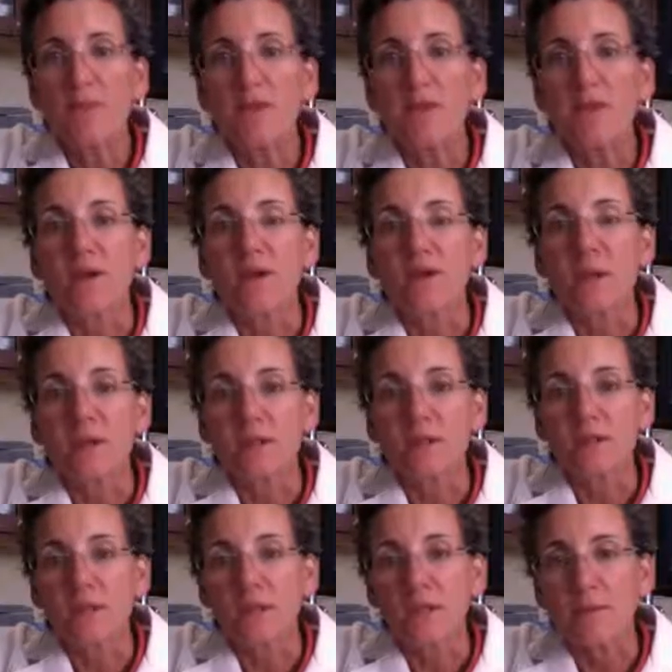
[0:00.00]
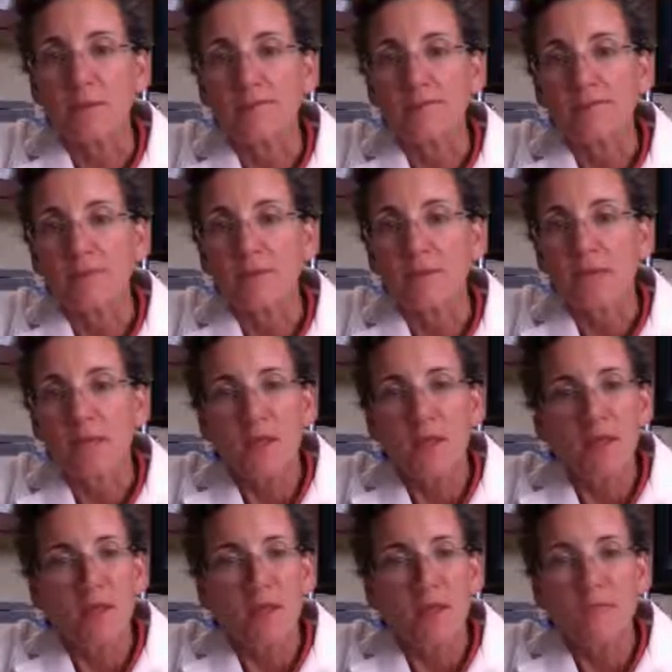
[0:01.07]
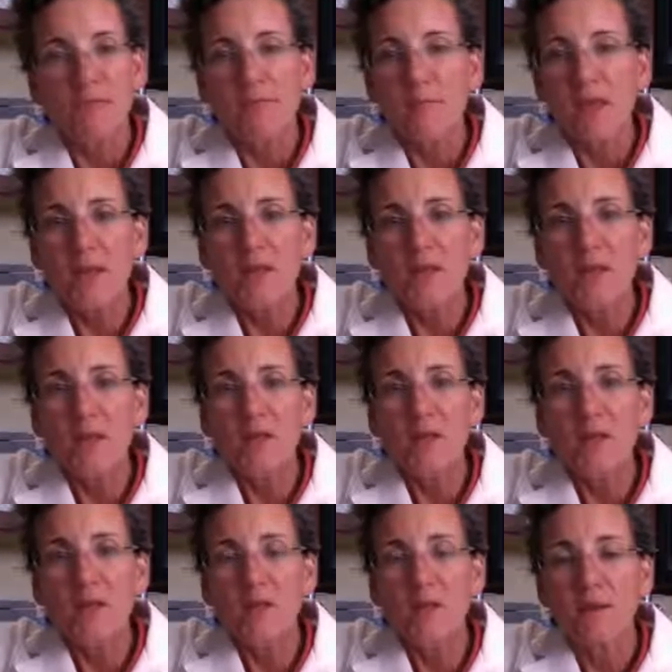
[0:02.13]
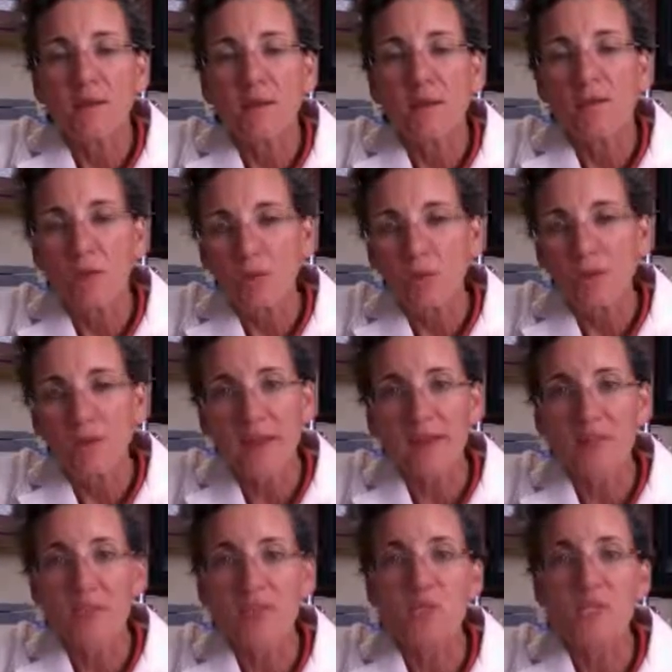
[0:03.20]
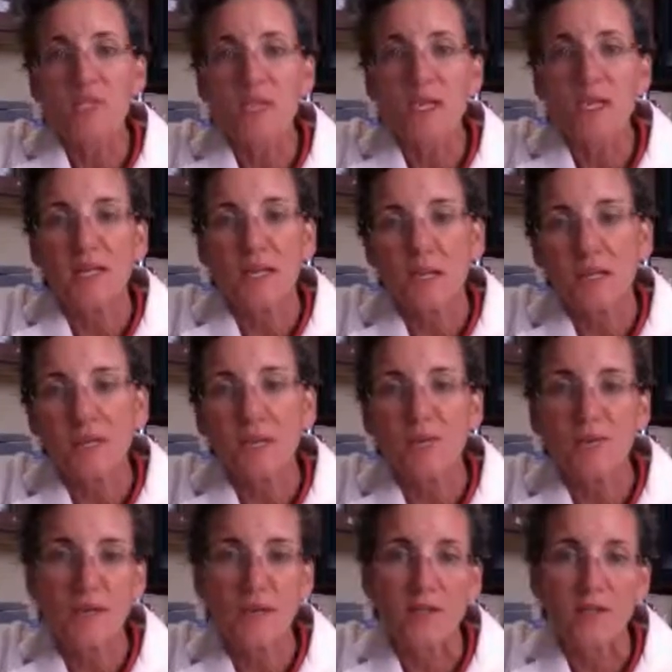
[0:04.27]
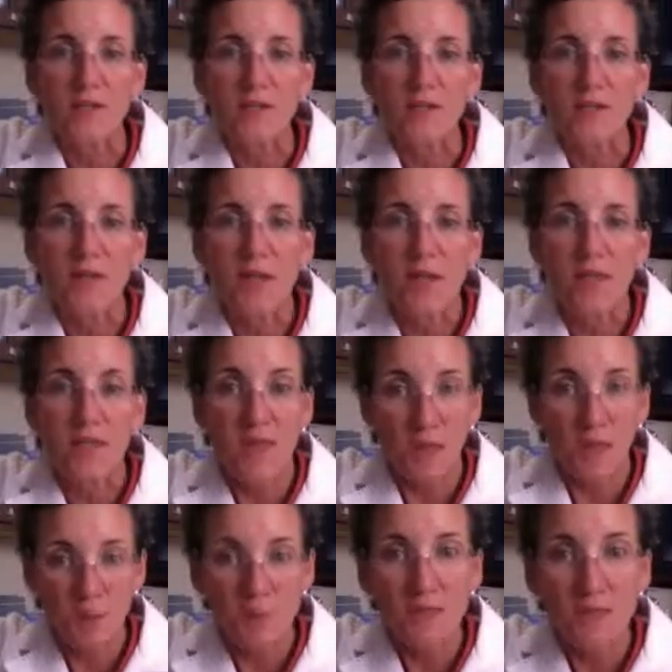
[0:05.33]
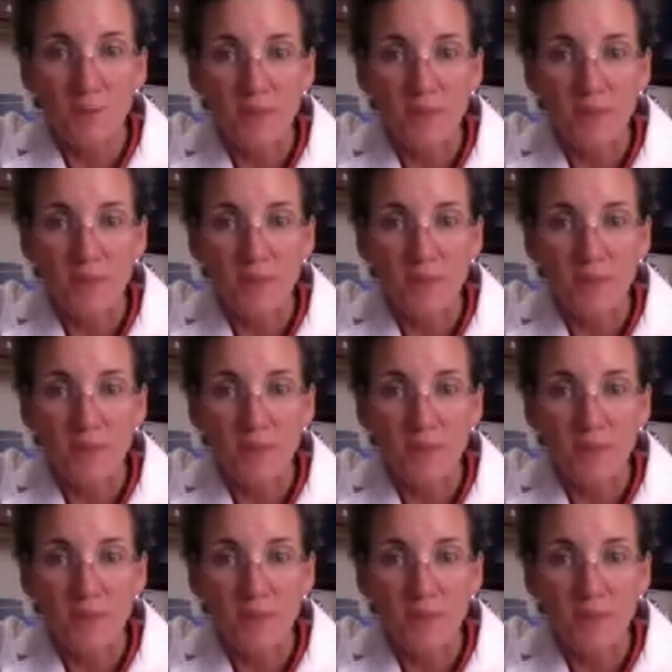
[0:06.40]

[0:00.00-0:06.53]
There is many, many growth factors and healing factors that are in the